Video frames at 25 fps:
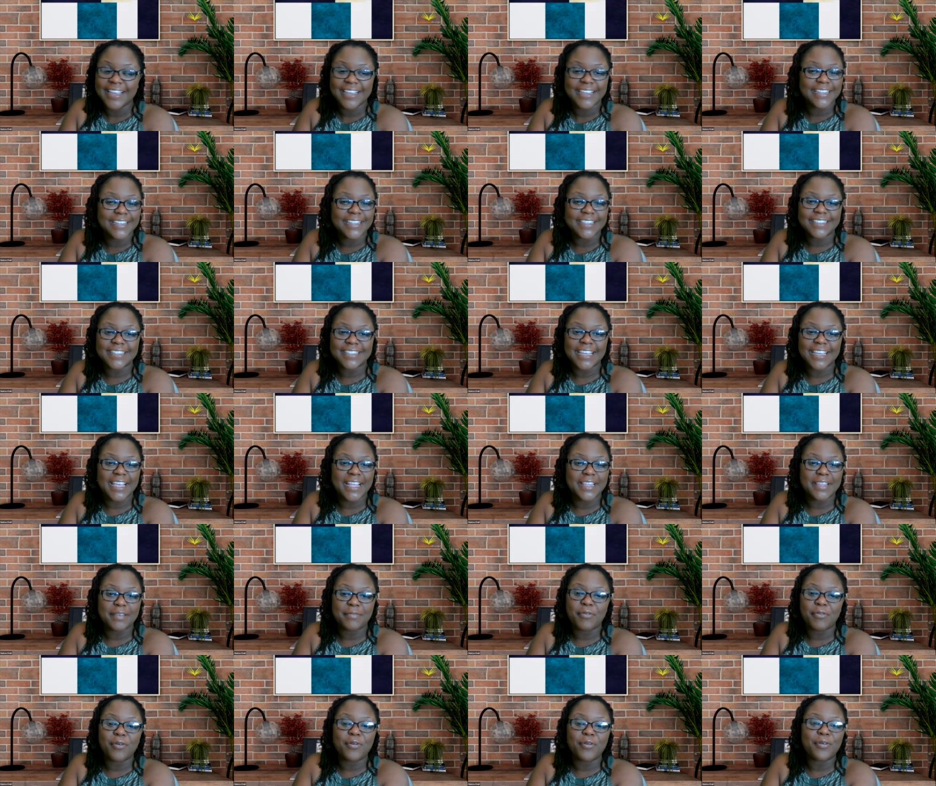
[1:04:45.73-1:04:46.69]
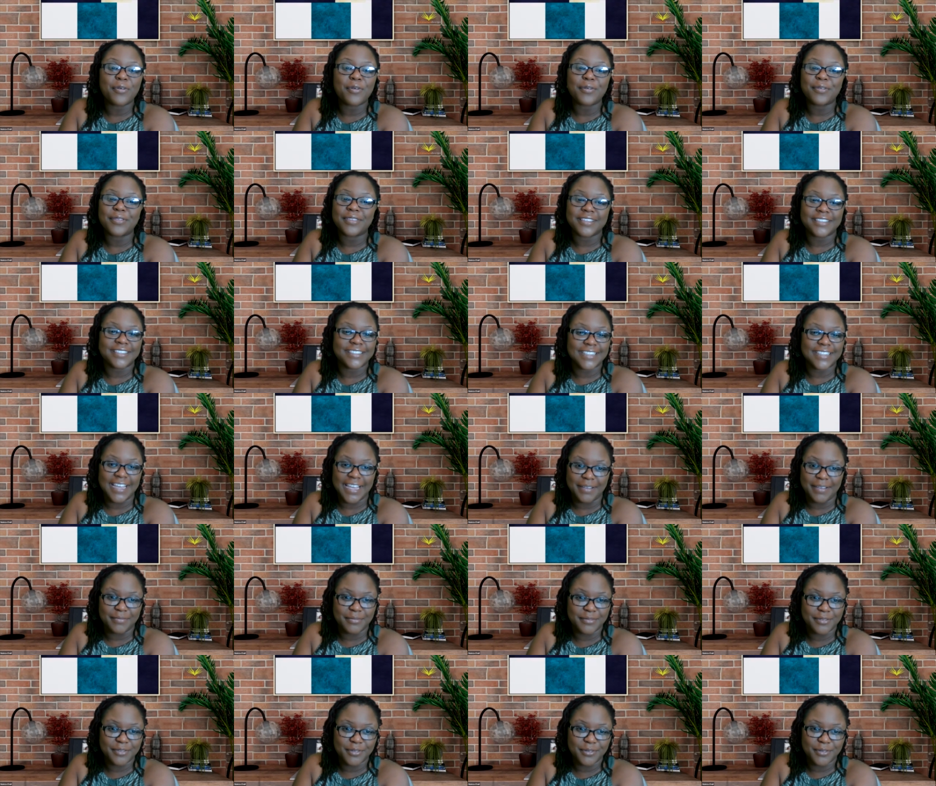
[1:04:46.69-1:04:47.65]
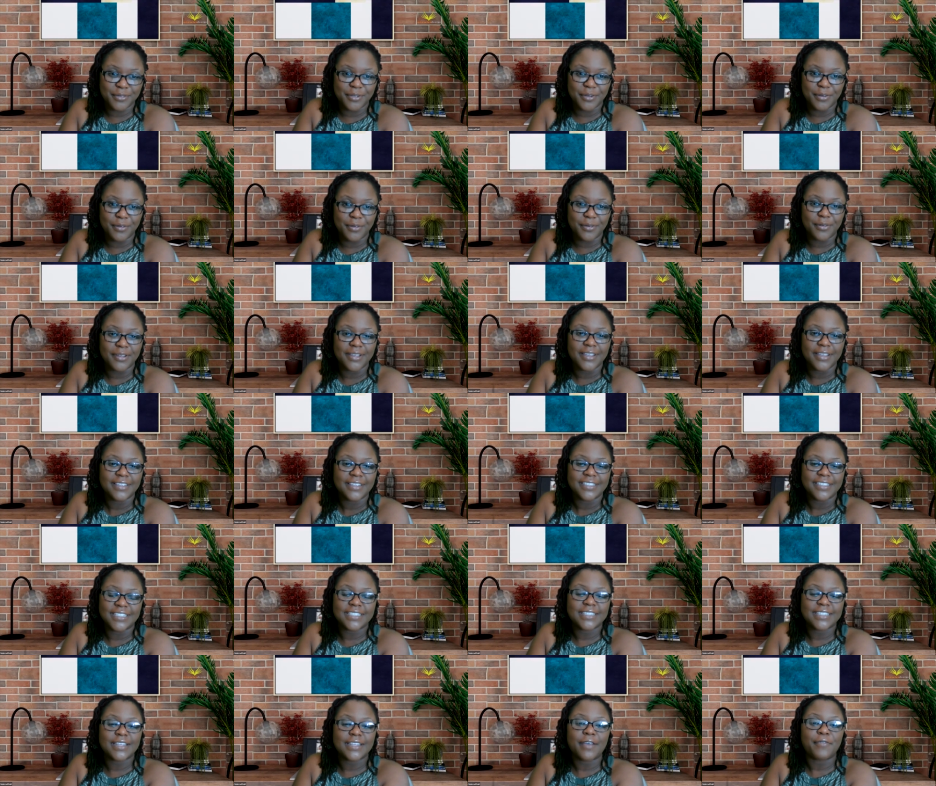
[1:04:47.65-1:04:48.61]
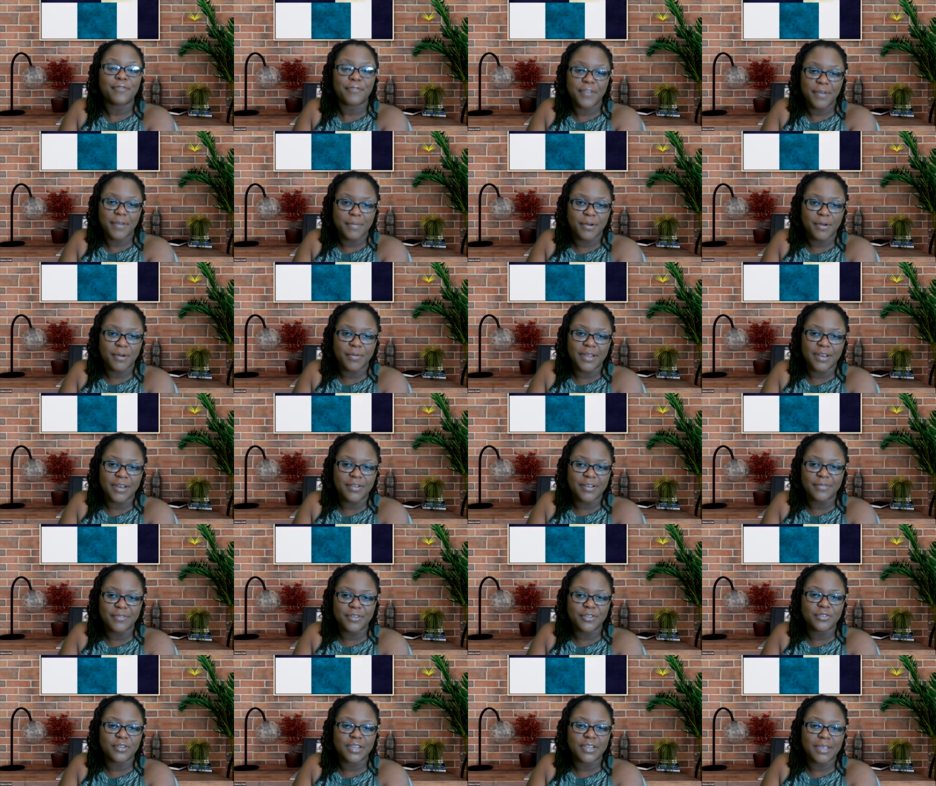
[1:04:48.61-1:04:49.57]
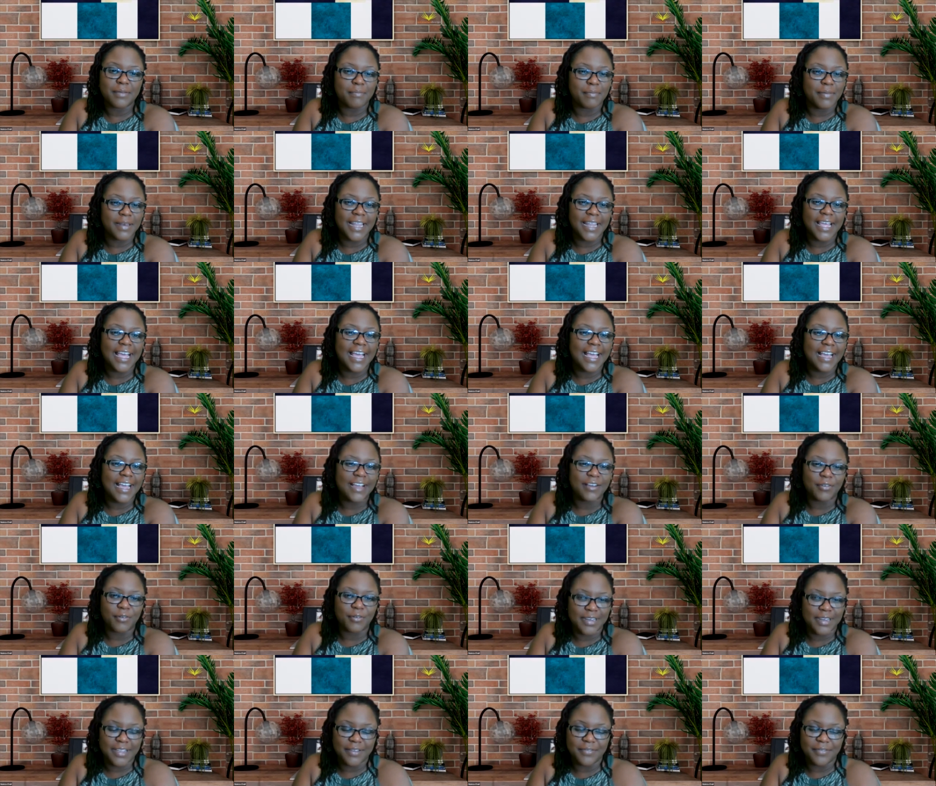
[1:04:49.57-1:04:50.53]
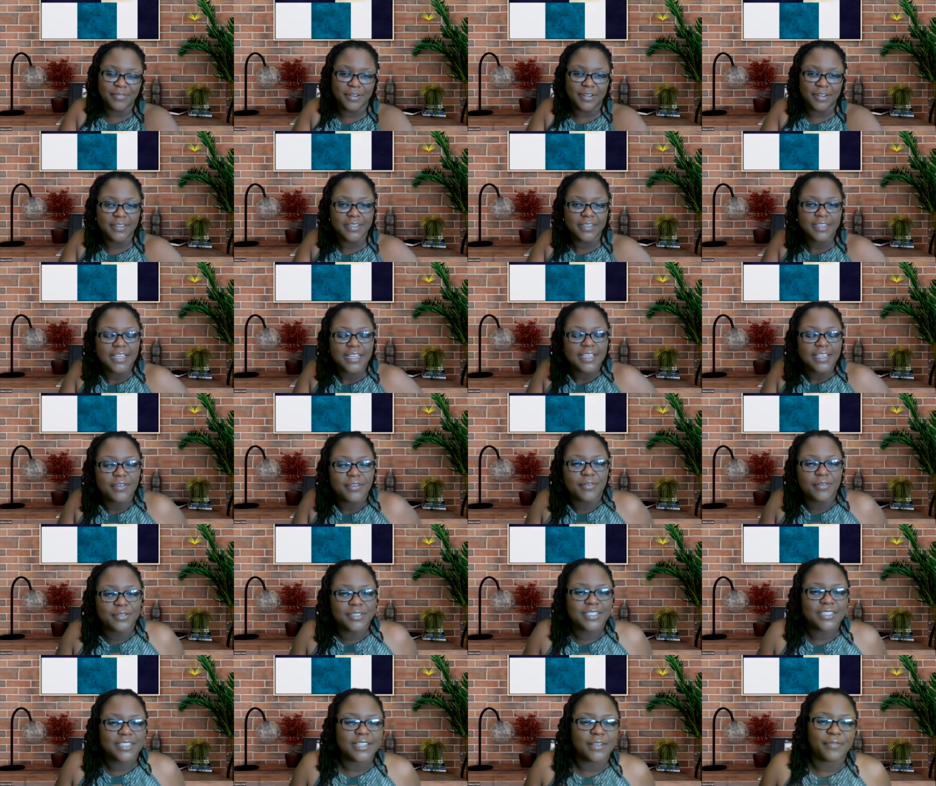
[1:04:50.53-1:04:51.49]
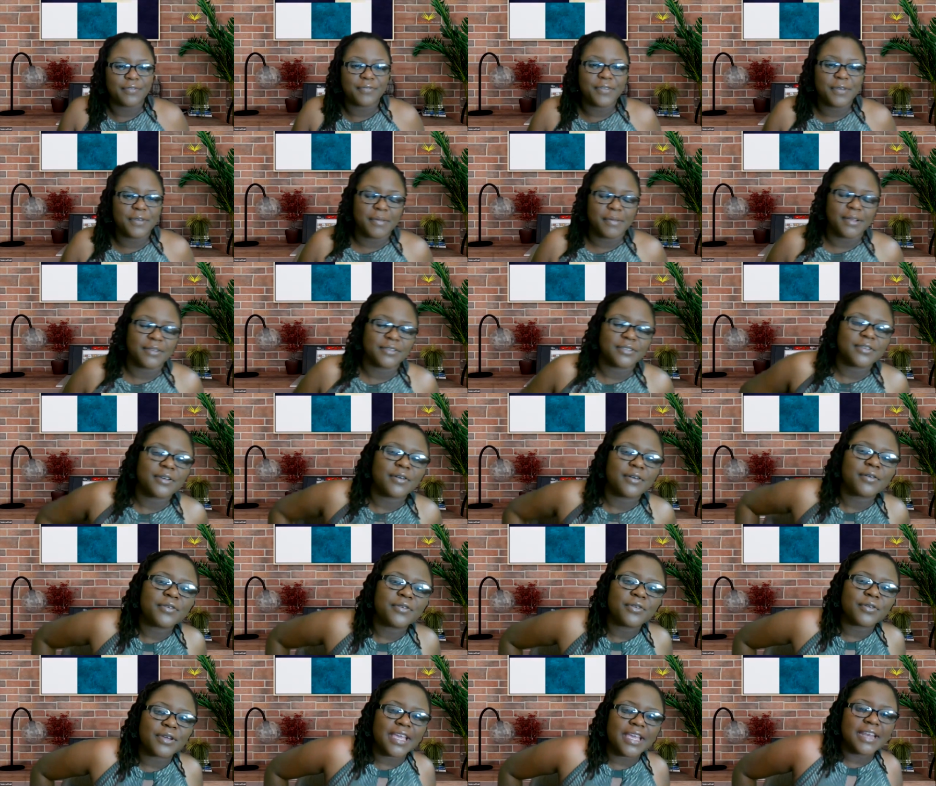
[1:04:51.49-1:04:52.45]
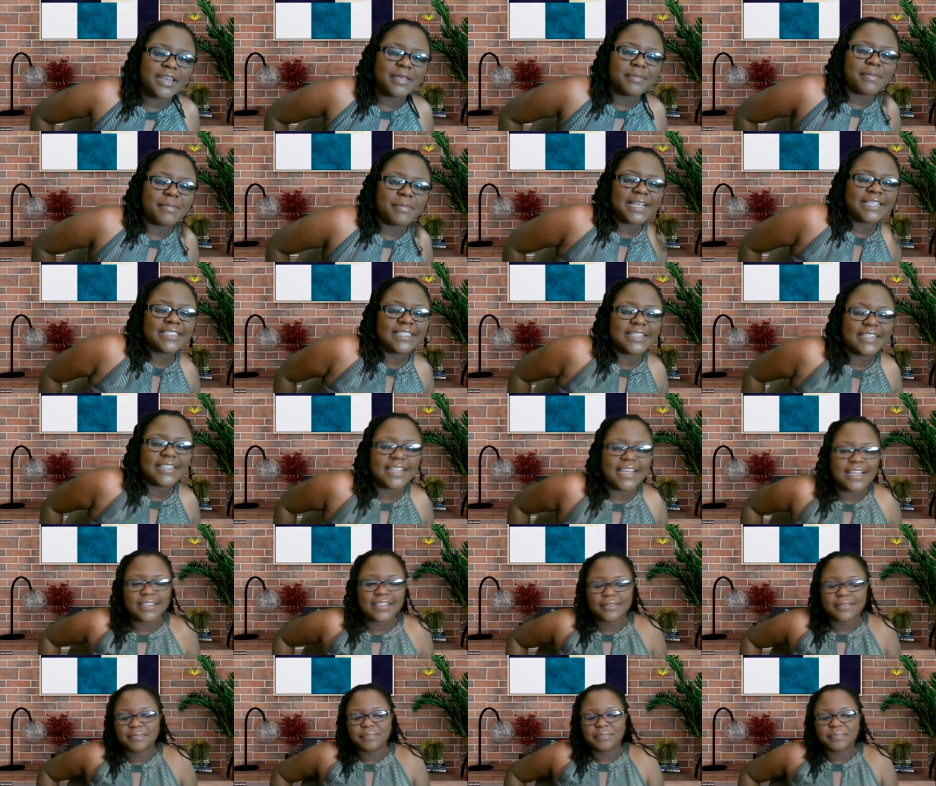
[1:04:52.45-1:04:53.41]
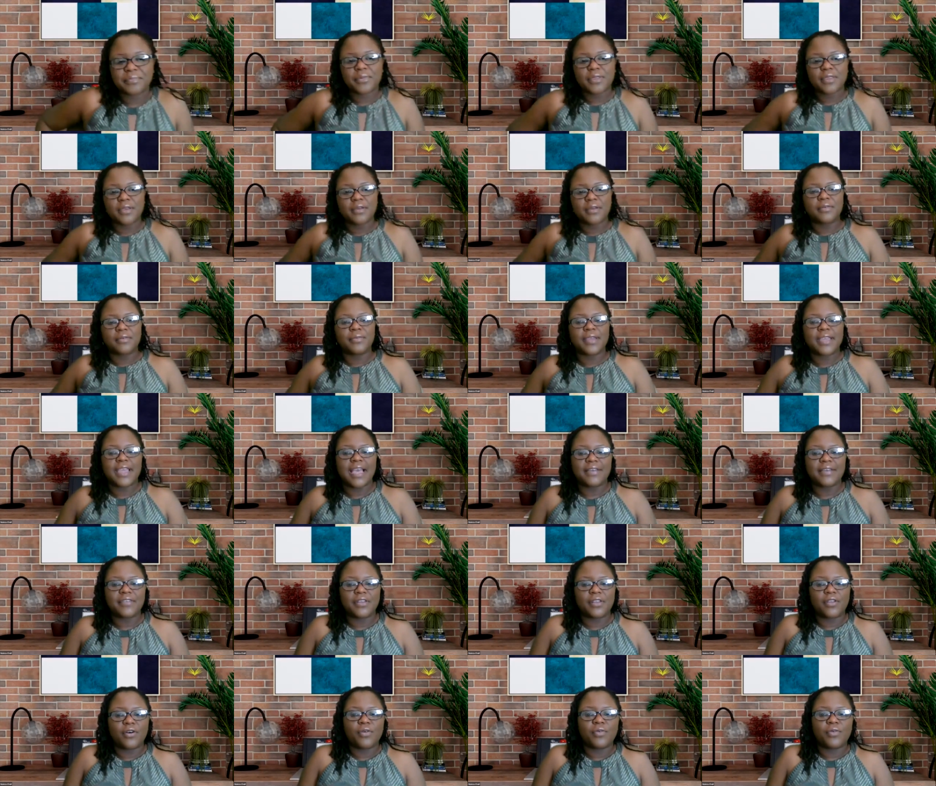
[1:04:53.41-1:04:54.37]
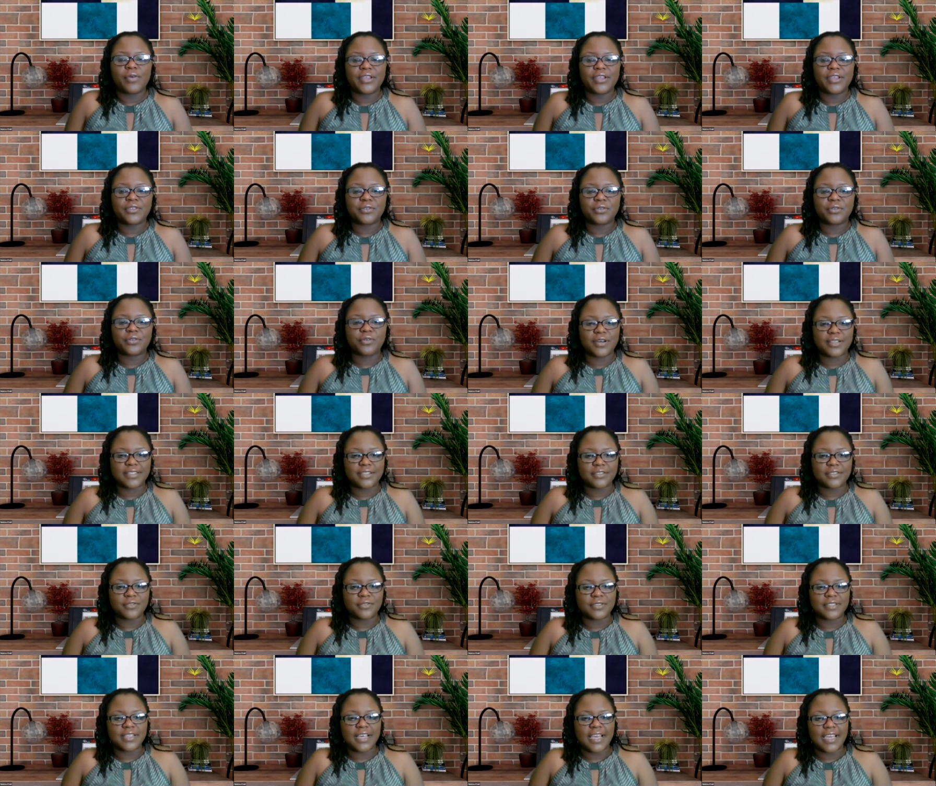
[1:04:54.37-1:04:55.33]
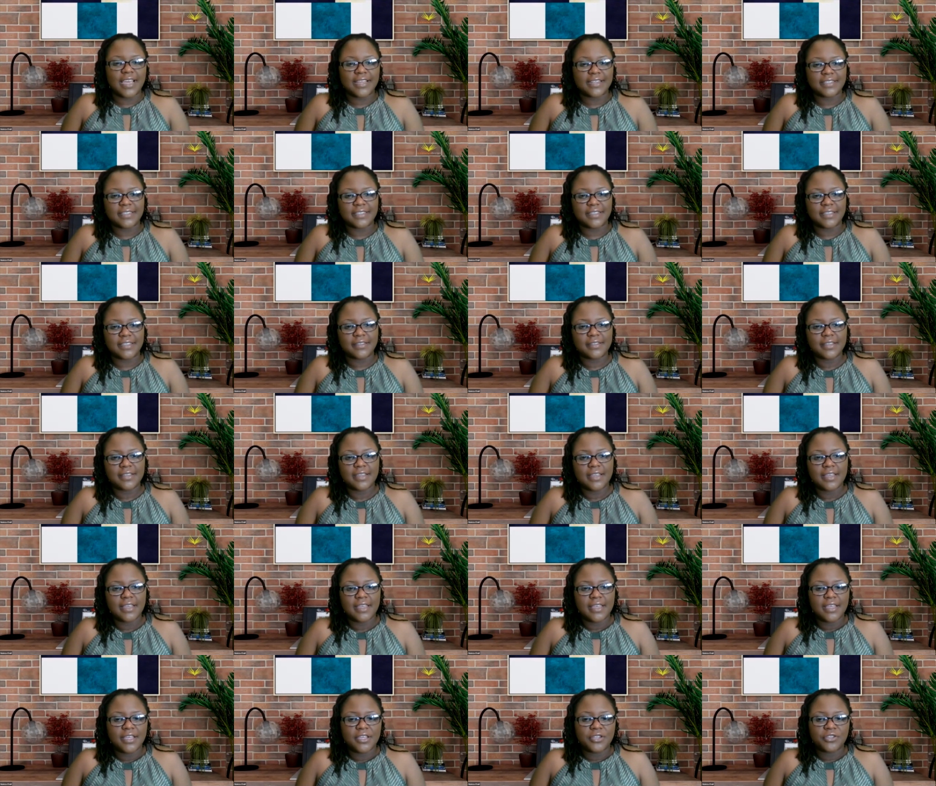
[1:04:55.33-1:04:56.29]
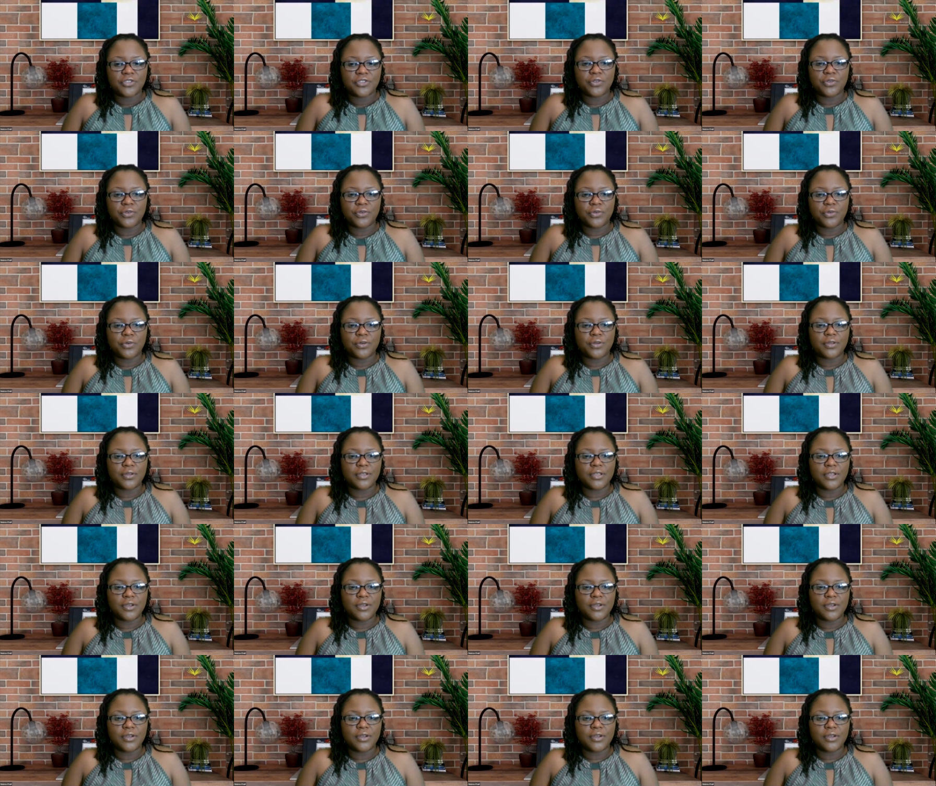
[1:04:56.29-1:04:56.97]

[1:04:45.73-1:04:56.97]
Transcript: It has taken them all this time to, just a female. We're not even talking black or whatever, just a female. So you can imagine that we have a long way to go as a society to,